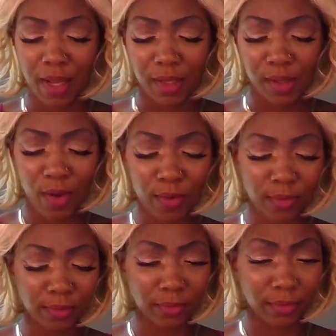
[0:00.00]

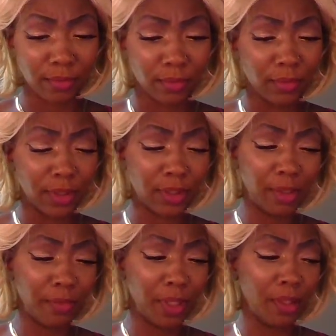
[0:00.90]
So, this
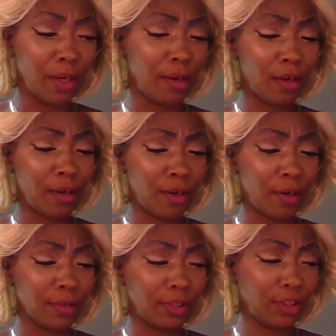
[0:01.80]
could be a uh,
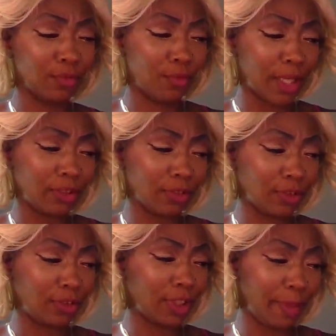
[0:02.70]
uh, uh, situation
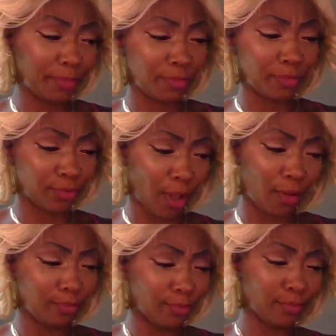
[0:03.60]
shift
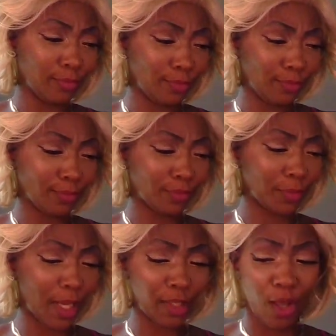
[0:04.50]

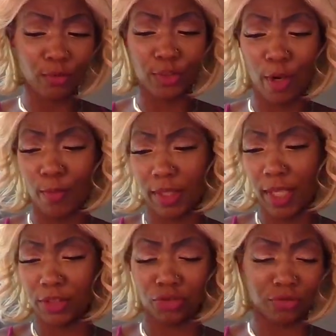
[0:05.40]
their long term
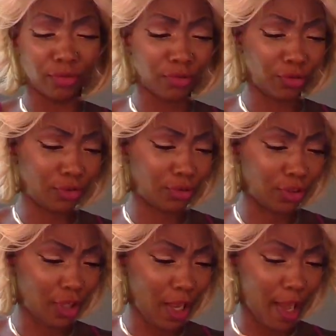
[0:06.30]

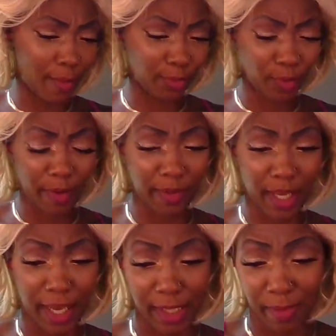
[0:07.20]
relationships, whatever the
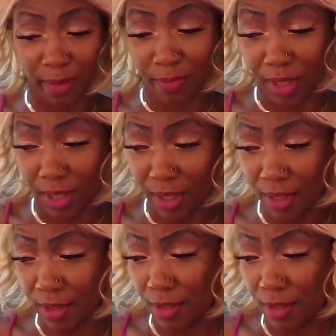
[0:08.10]
case may be.